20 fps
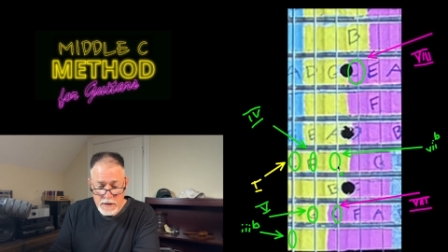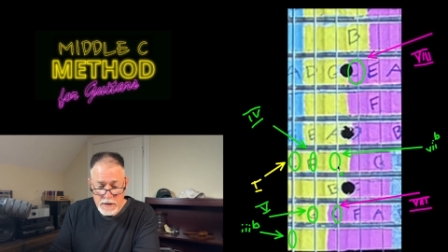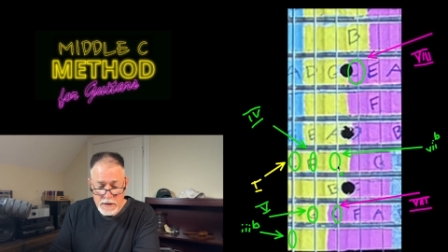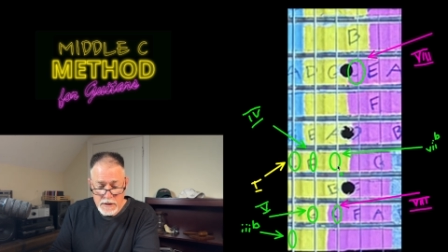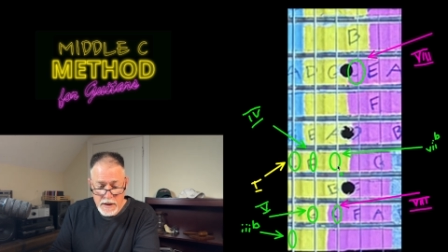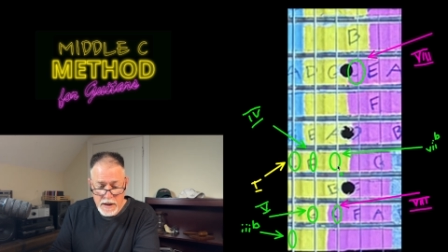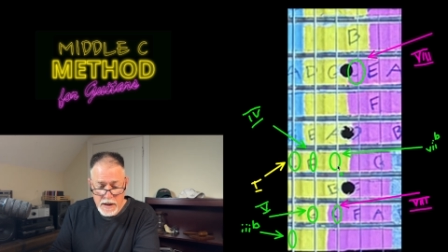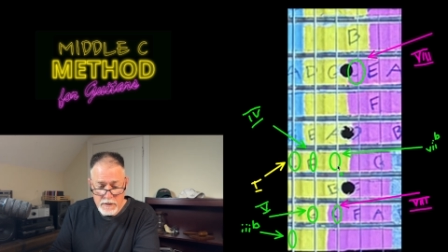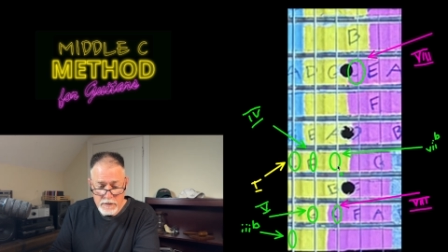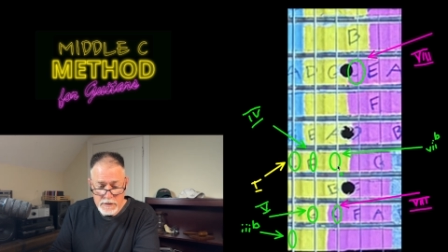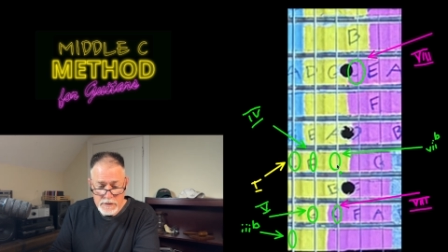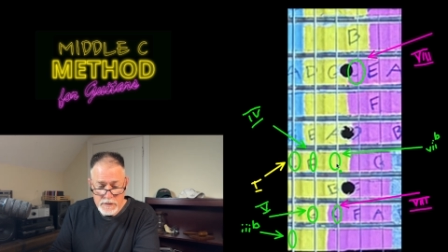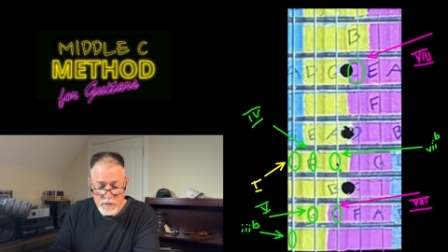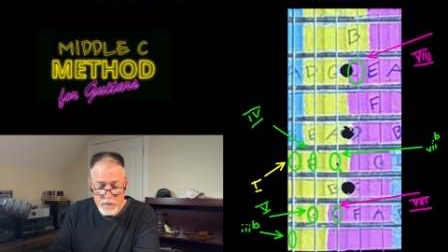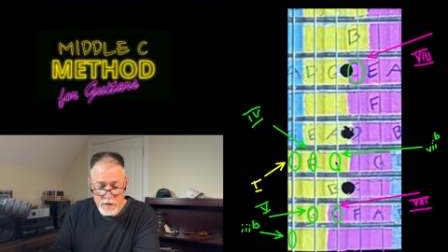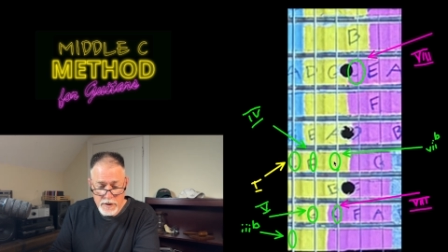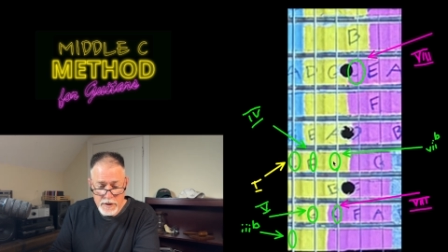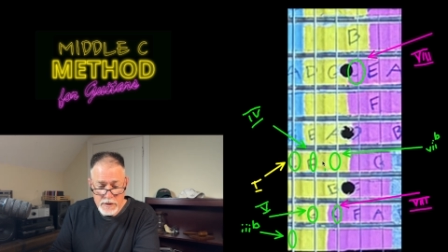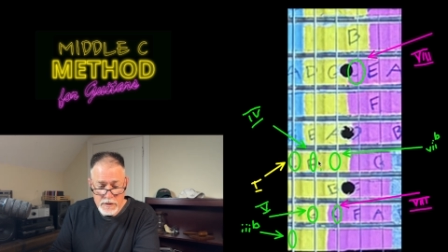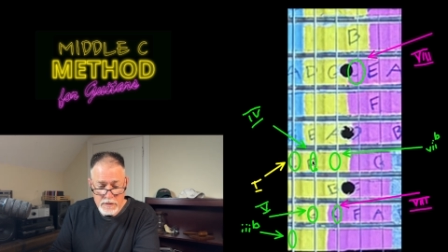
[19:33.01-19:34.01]
Now at
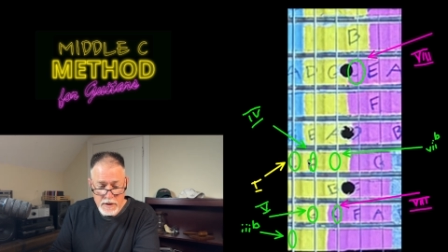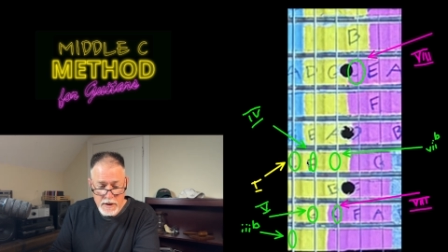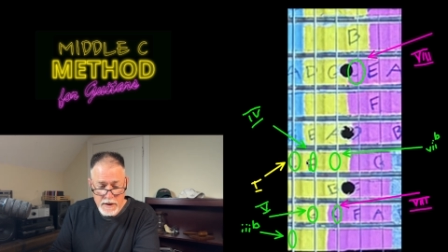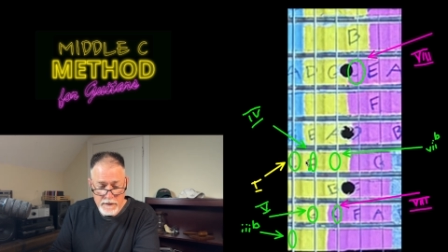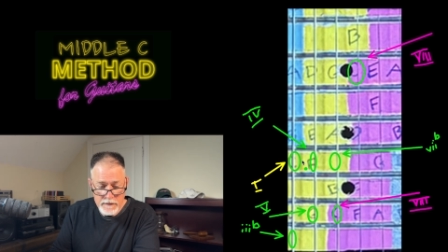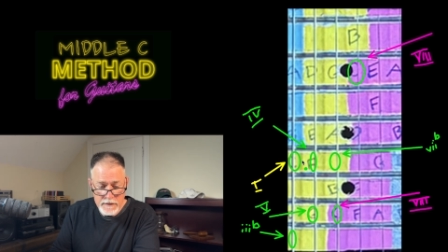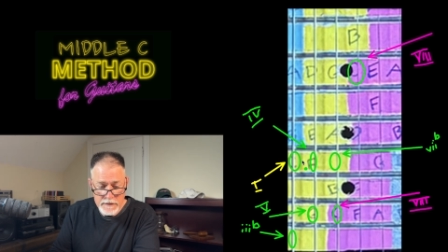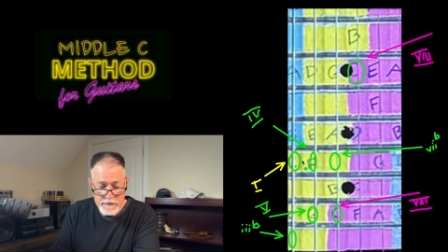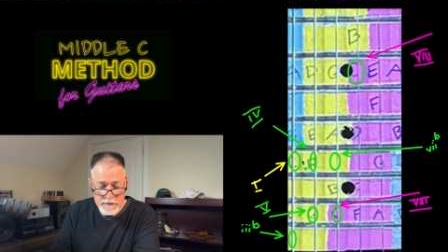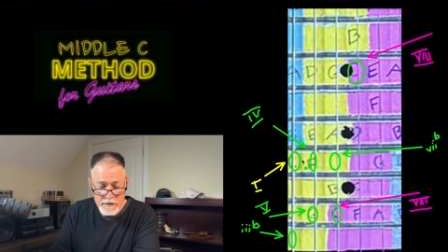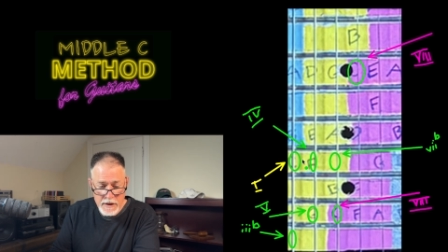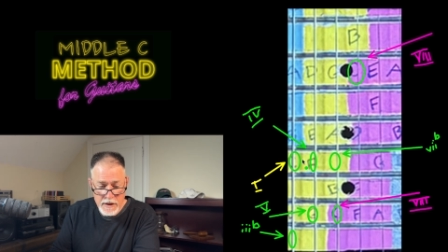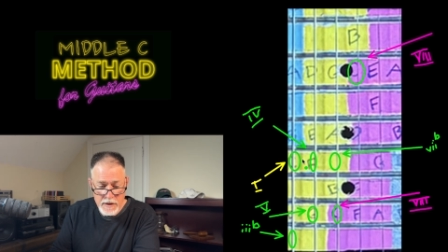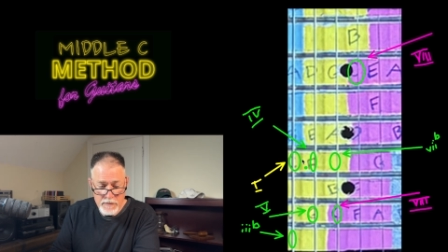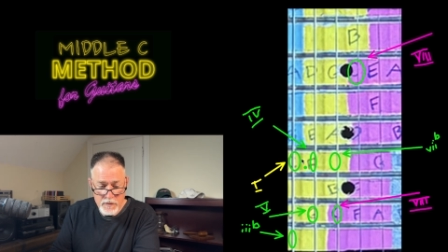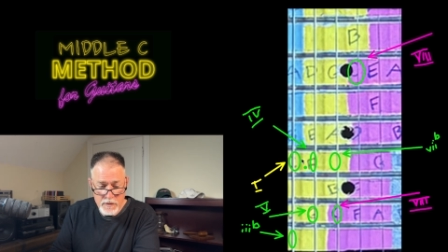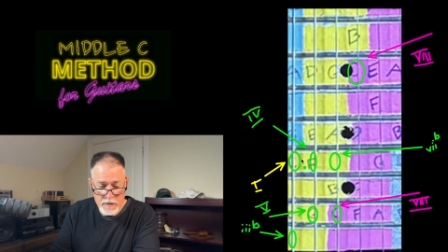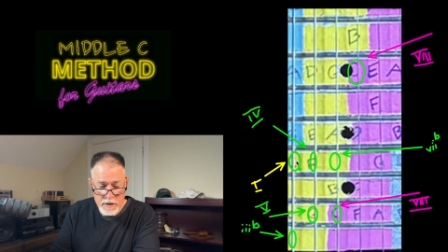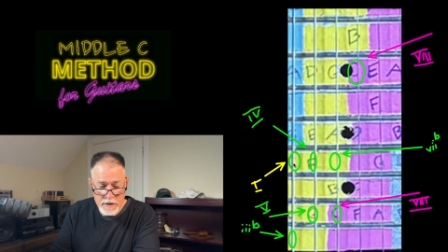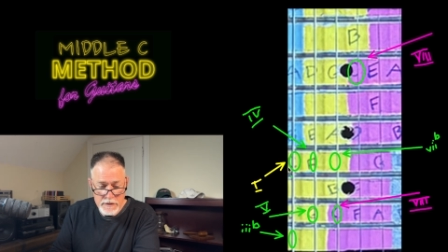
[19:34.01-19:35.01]
20, you have the same
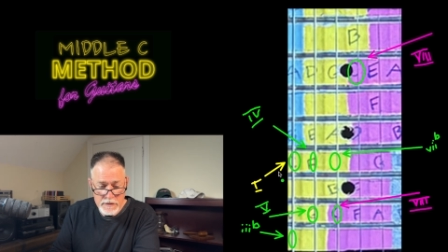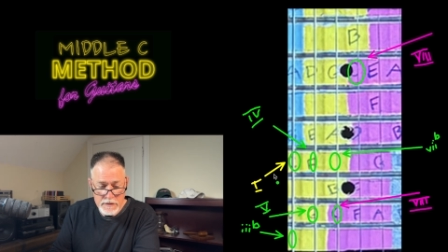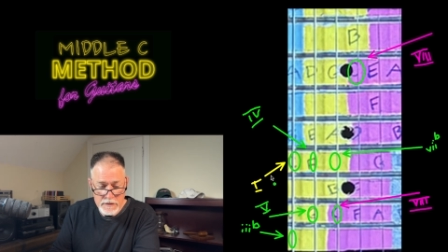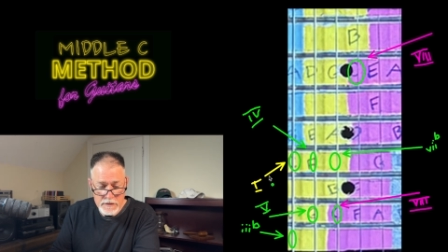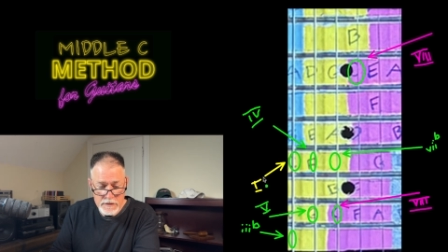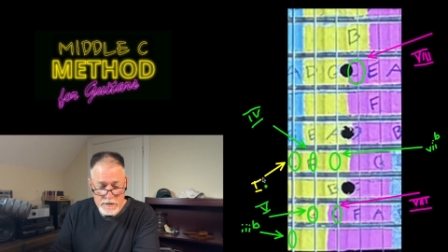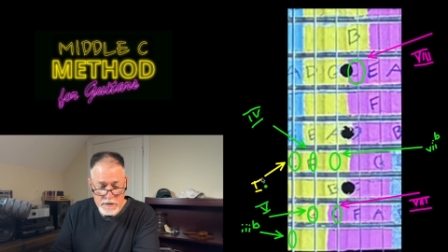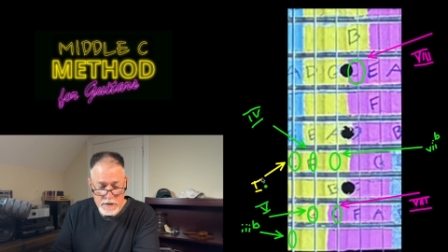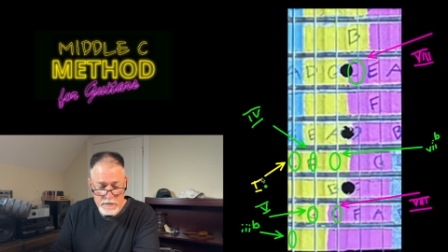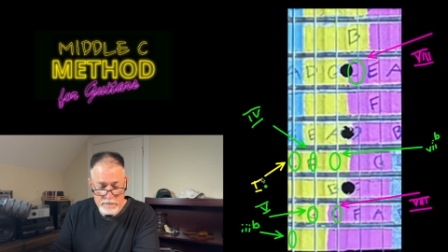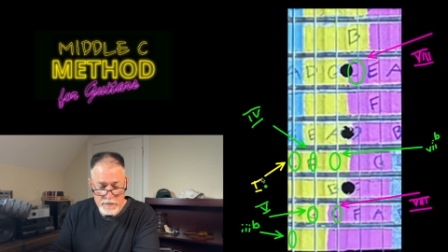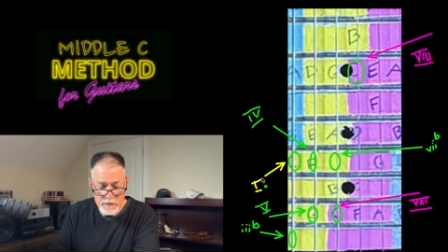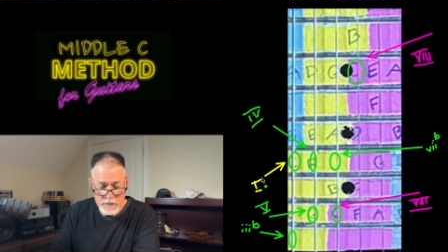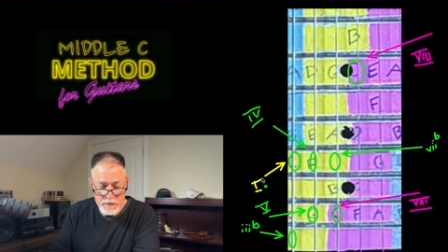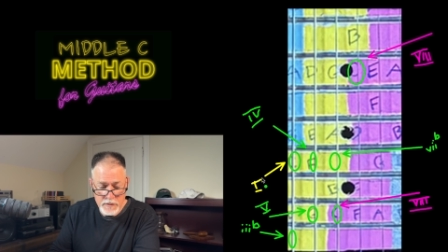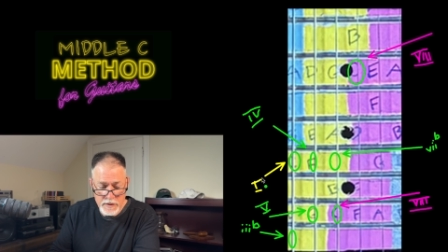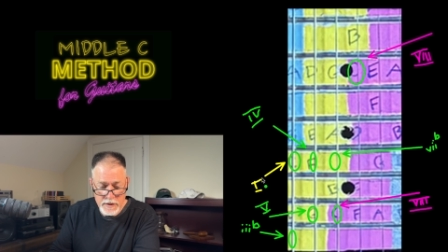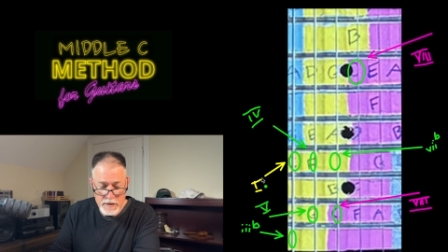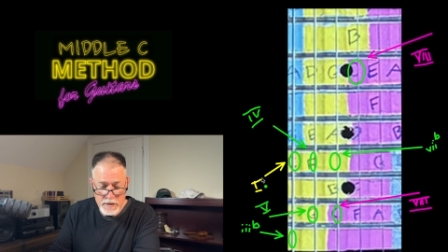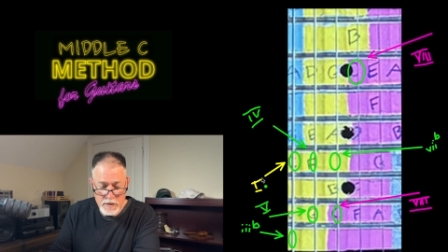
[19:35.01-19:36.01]
relationship
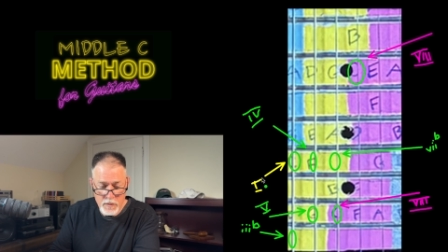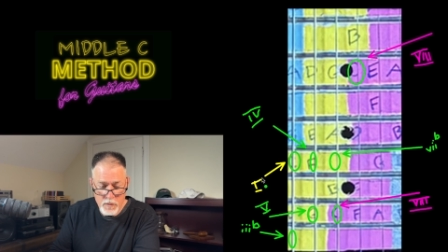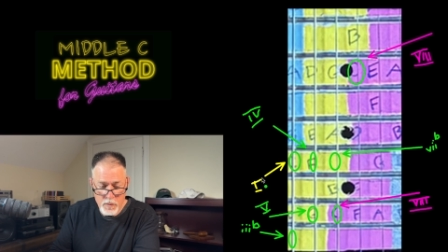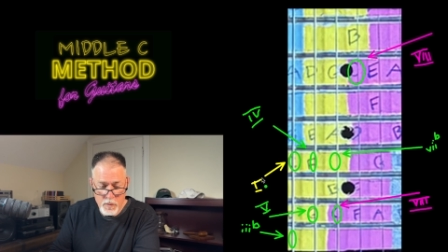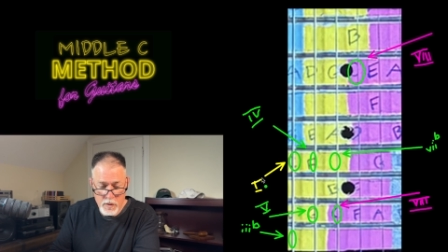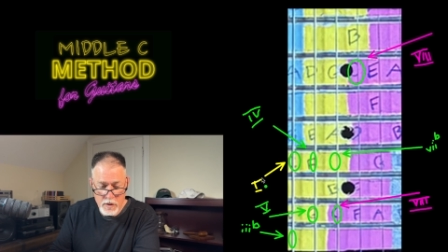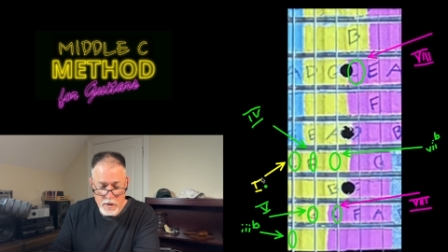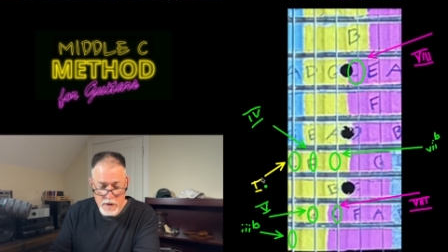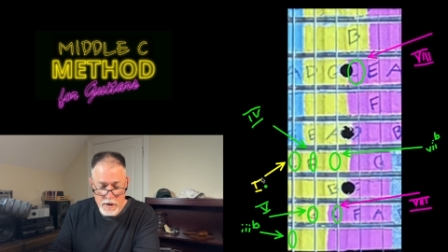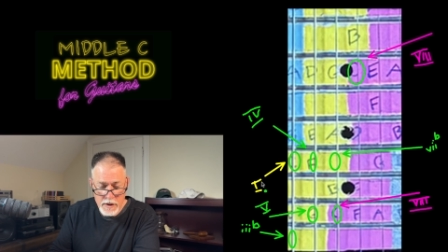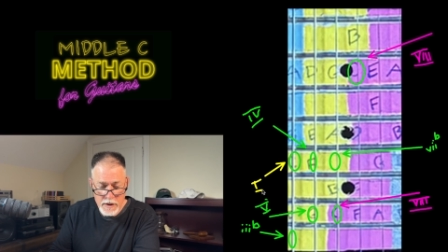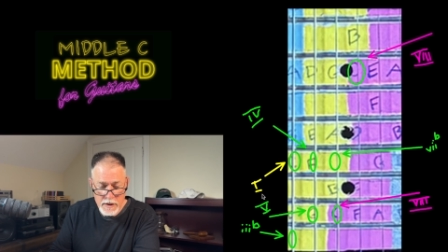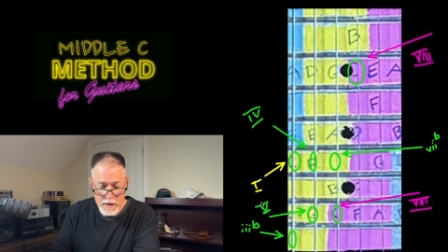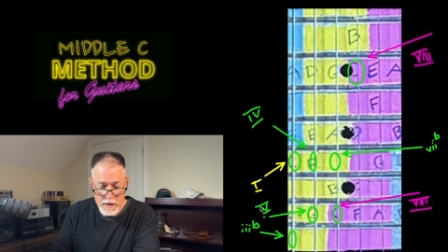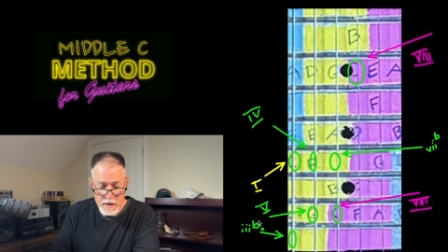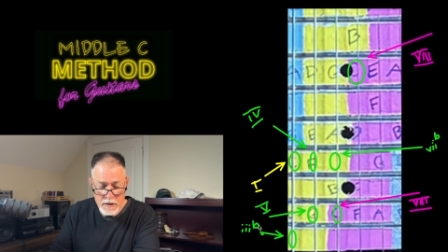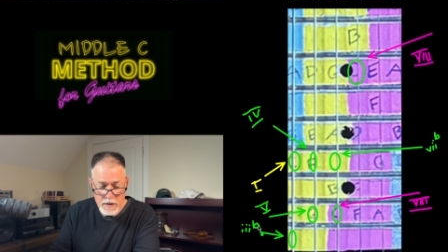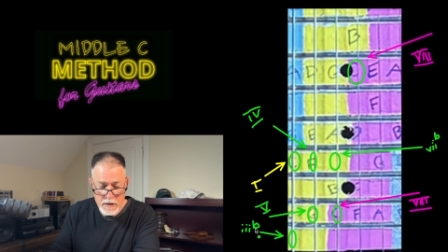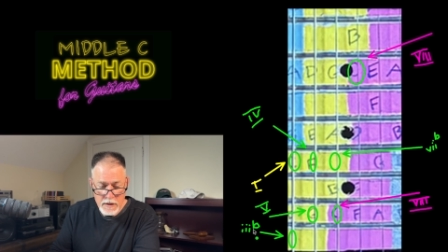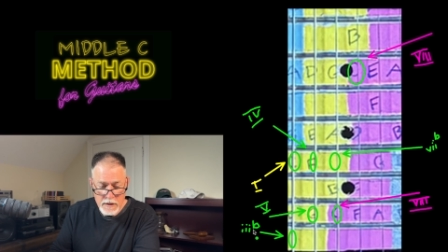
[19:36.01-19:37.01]
between the 1,